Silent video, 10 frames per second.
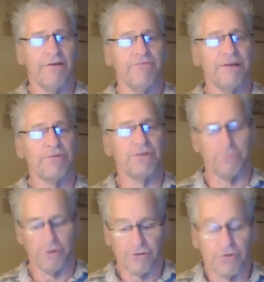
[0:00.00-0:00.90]
famous
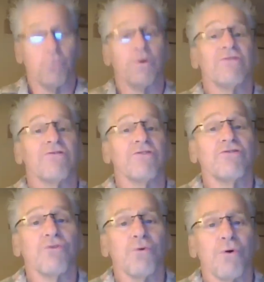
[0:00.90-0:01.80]
commercial. What's the
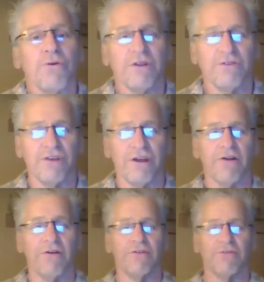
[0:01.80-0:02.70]
story,
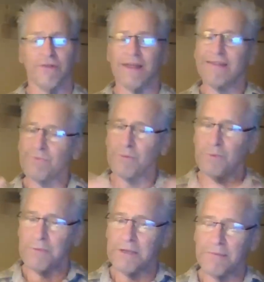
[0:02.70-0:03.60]
Jerry? So that's what
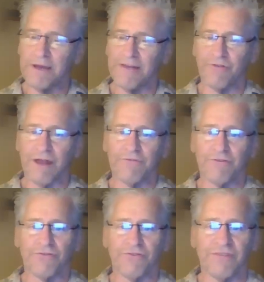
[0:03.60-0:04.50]
we mean by draft
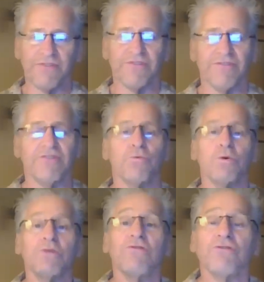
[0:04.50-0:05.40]
your synthesis.
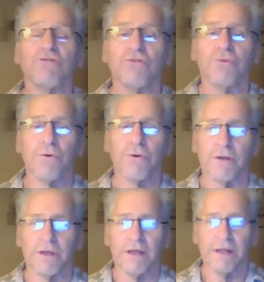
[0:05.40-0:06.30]
What's the
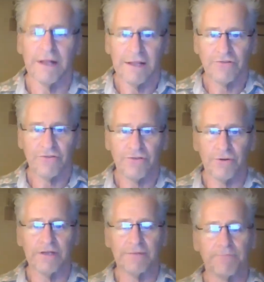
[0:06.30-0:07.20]
story,
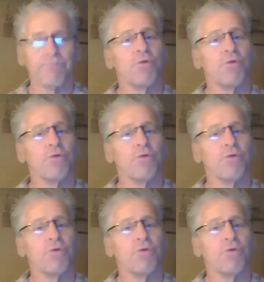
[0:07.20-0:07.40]
student?